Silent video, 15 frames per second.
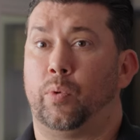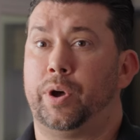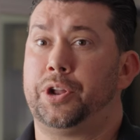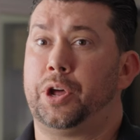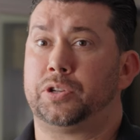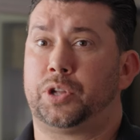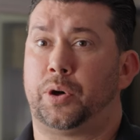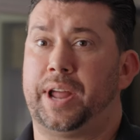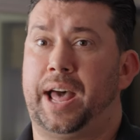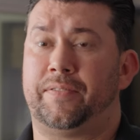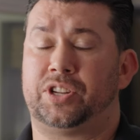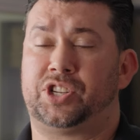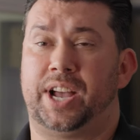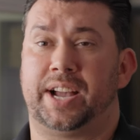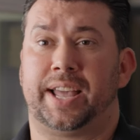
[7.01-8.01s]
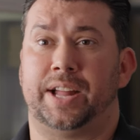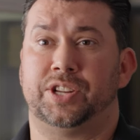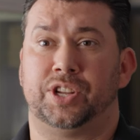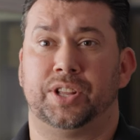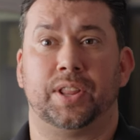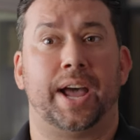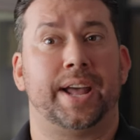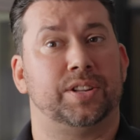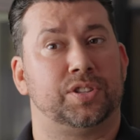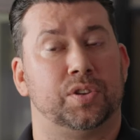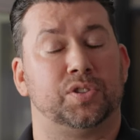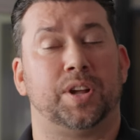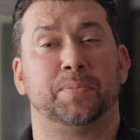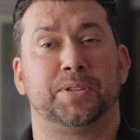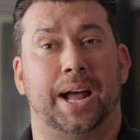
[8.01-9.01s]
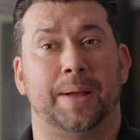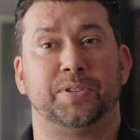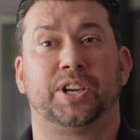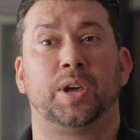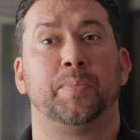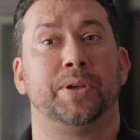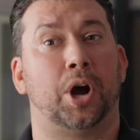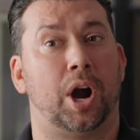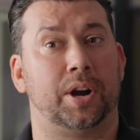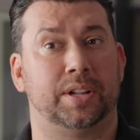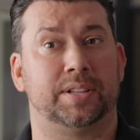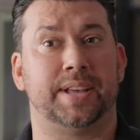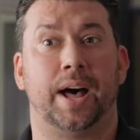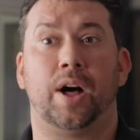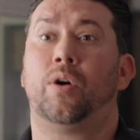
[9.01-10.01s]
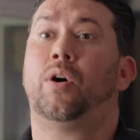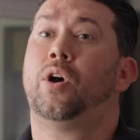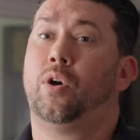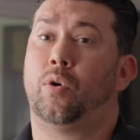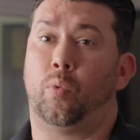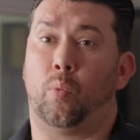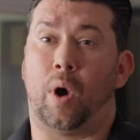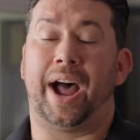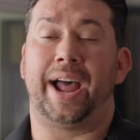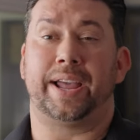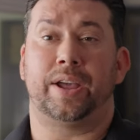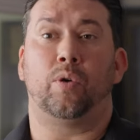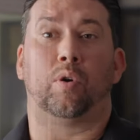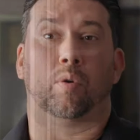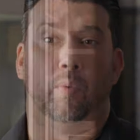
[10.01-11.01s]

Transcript: Windows don't have a check engine light, so sometimes it can be hard to tell why or